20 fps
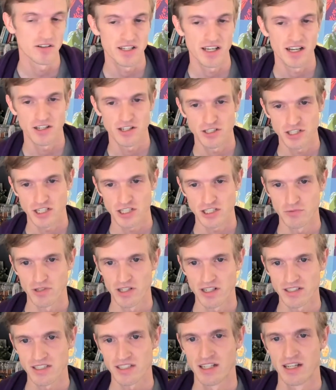architecture
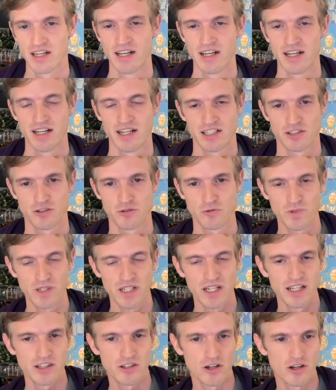works. So
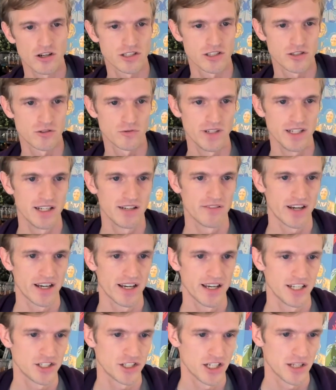relay talks to relay
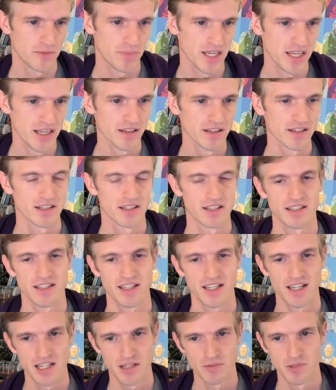via HTTP. The
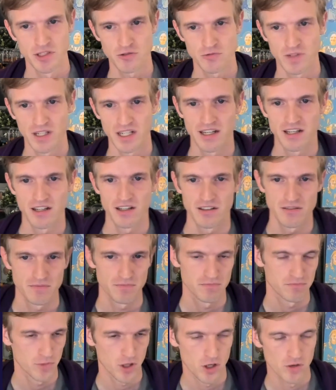innermost relay
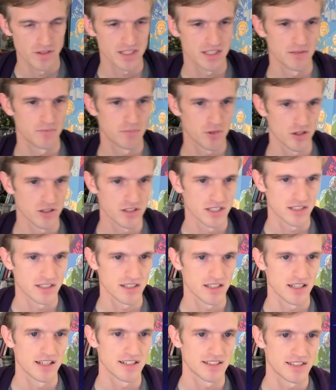obviously
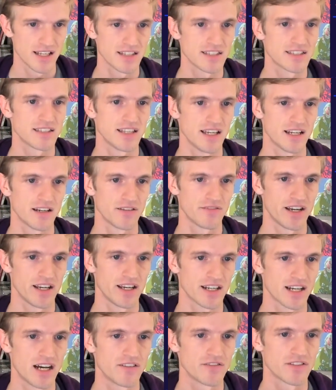process uh, sends data via
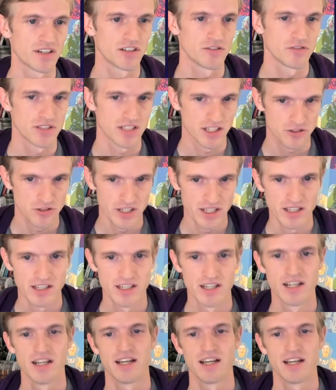Kafka to Sentry.